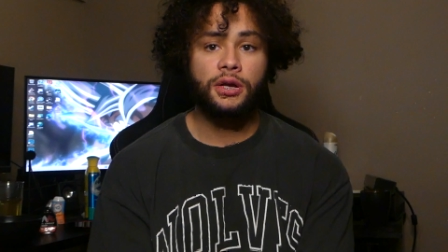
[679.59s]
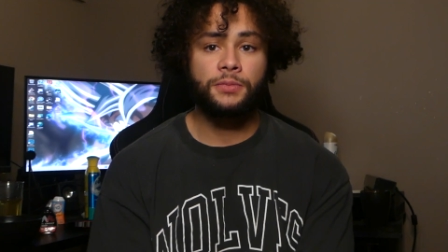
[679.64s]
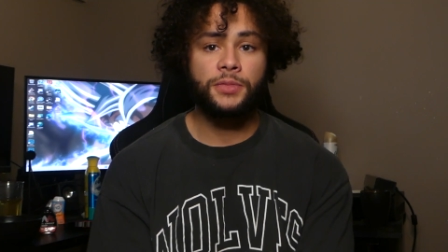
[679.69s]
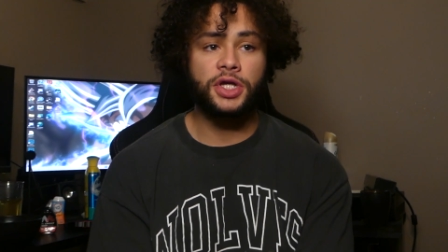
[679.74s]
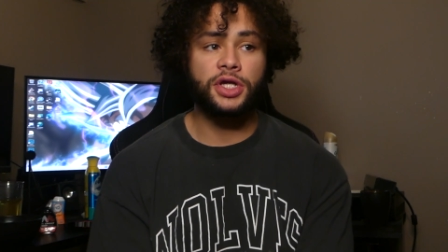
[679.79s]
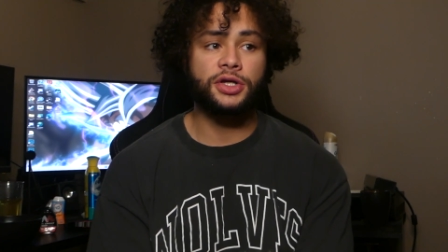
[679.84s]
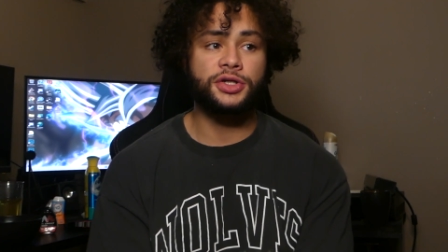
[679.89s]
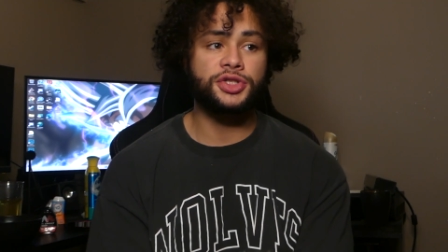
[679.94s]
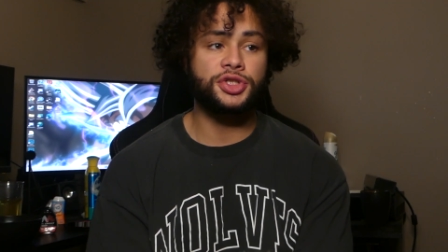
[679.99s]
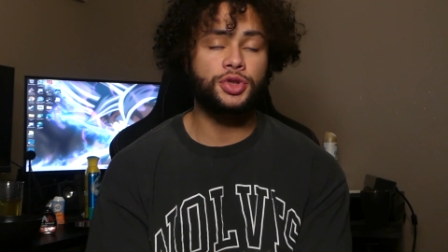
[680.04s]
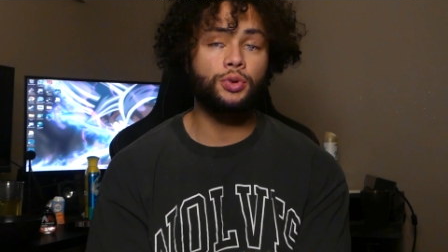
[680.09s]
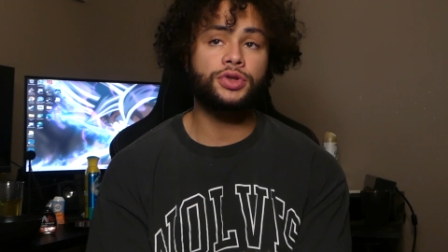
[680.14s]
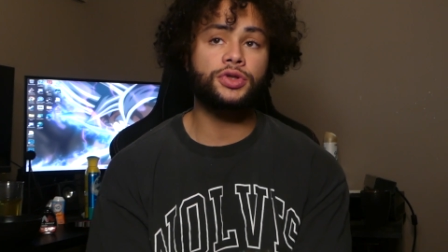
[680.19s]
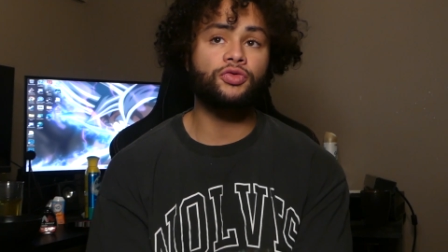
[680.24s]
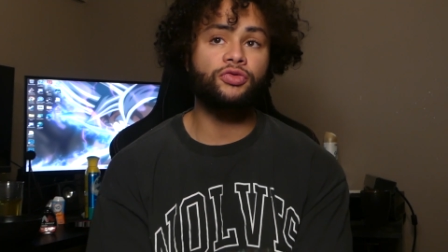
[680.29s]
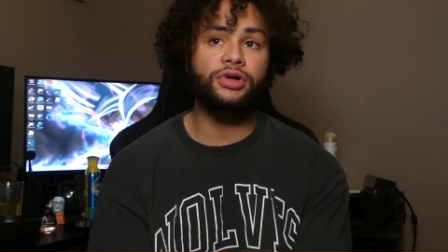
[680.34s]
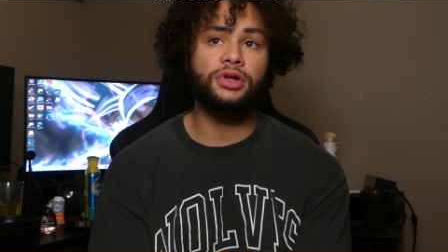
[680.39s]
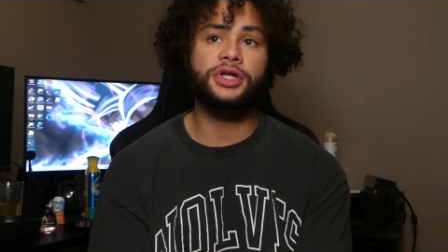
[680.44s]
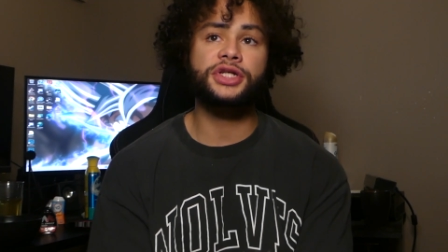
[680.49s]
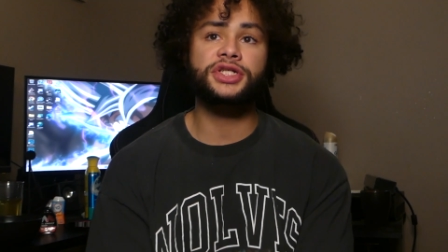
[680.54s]
Because you
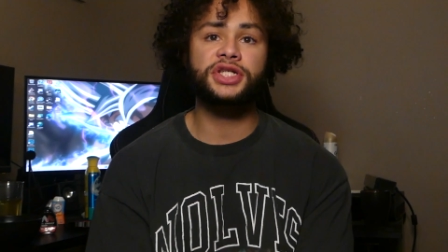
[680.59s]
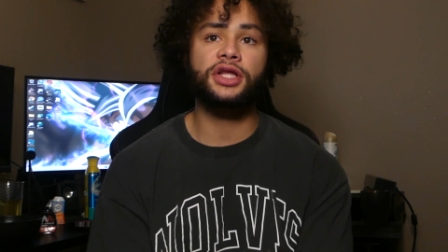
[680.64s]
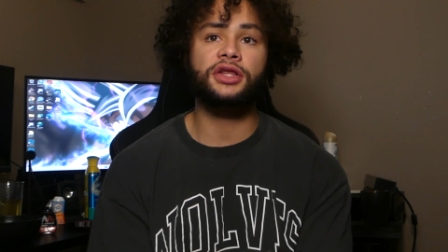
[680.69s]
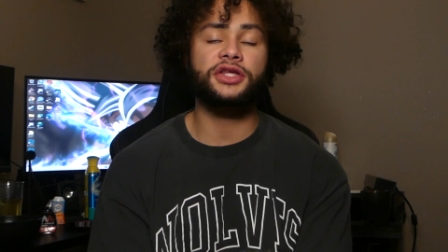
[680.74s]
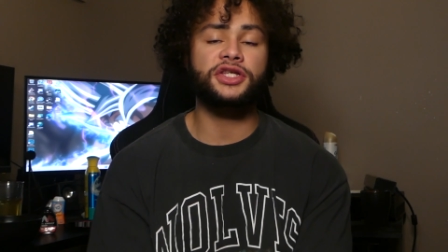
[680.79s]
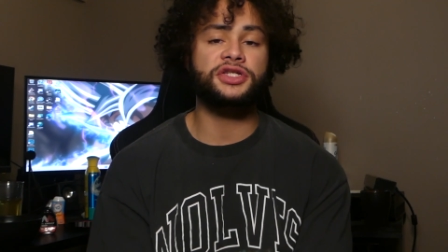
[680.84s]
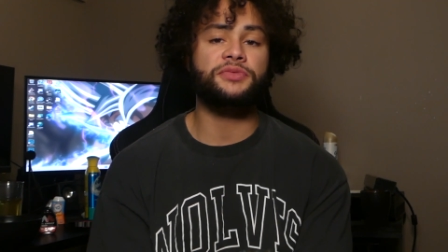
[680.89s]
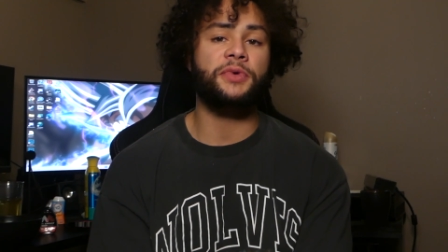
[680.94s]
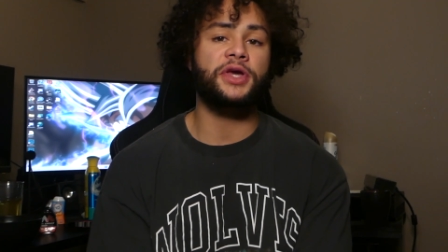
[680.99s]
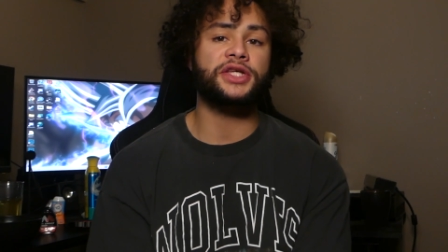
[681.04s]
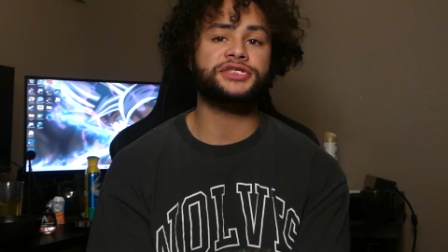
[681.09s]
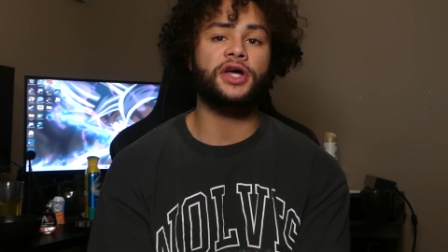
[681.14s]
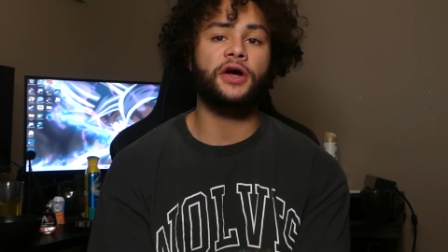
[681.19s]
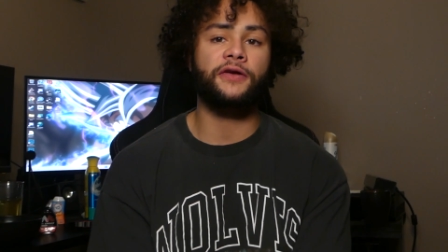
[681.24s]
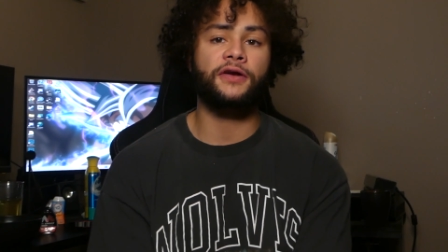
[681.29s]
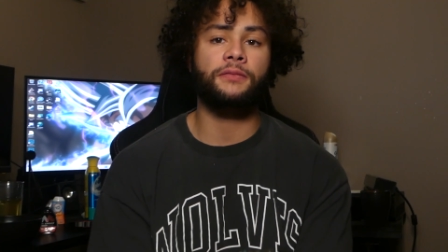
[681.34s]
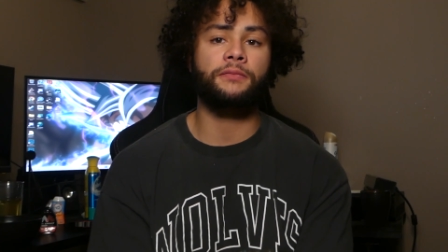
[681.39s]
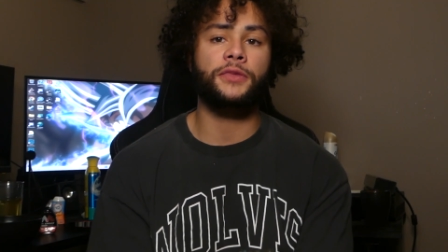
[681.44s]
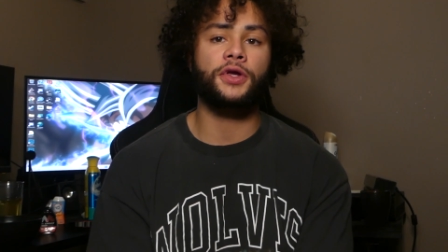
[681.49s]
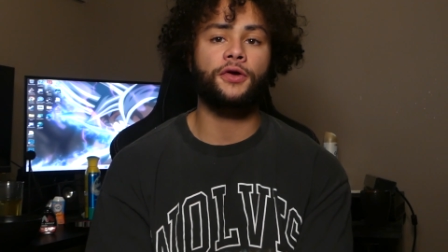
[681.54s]
can realistically space
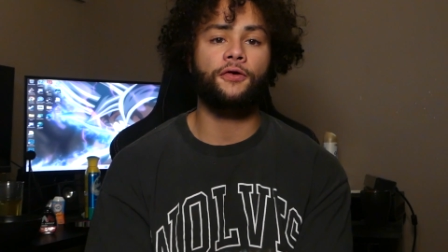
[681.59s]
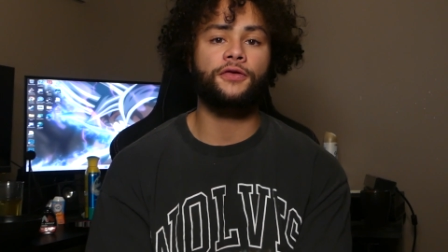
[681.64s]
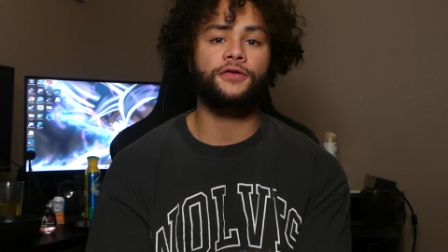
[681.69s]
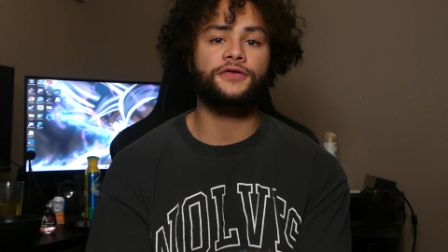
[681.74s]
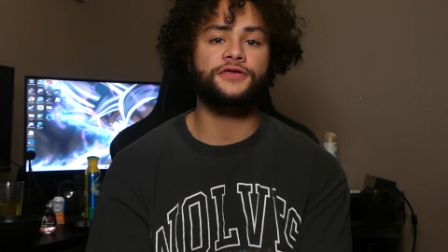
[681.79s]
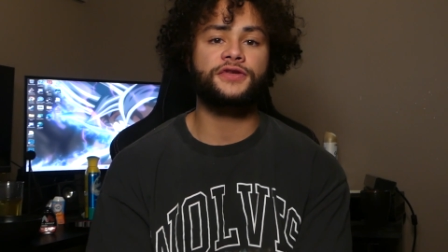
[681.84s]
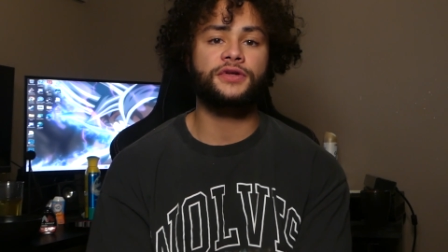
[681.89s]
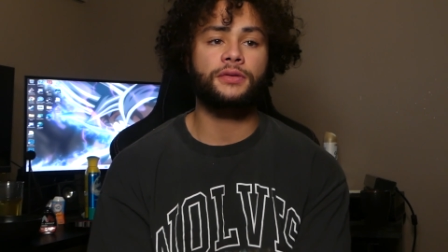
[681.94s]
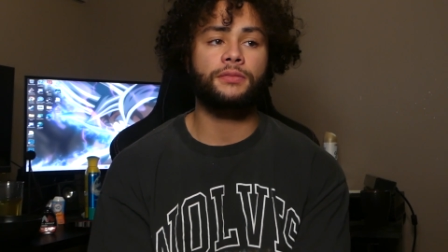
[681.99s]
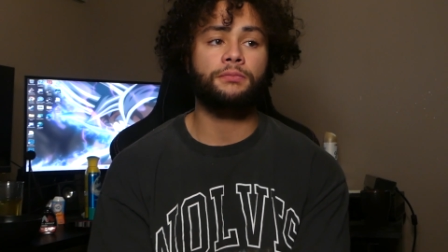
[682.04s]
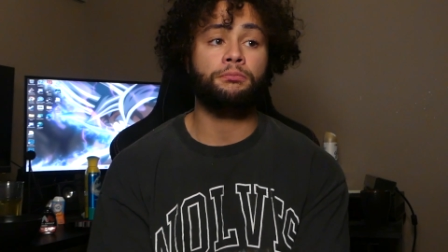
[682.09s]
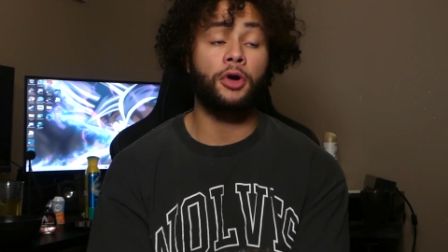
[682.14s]
out your meals